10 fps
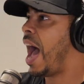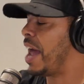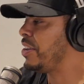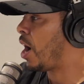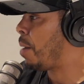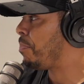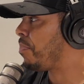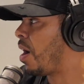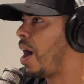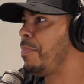And
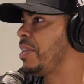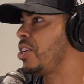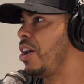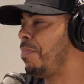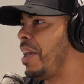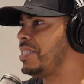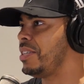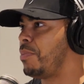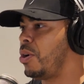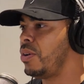I'd be certain
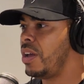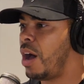places, bro.